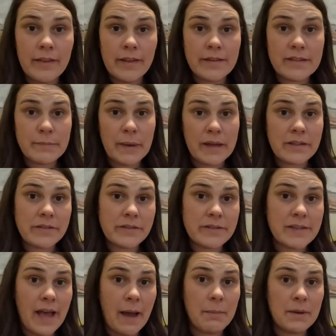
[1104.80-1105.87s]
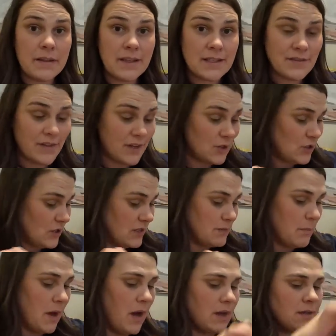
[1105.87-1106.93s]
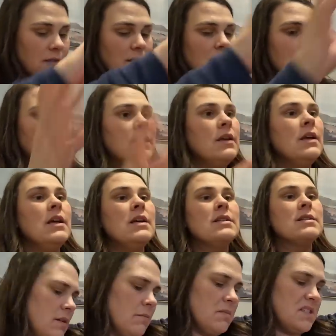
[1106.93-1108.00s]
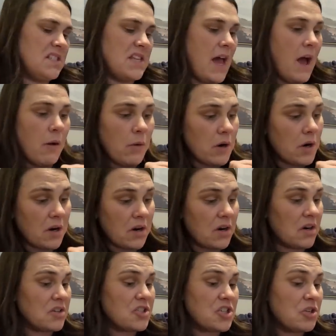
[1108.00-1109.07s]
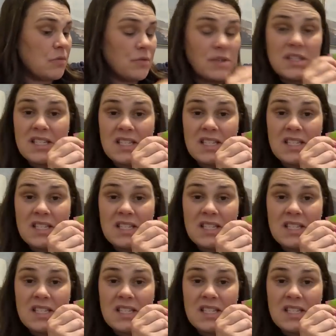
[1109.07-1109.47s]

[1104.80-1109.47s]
The inspector is happy. Let's finish this box. Some sour chew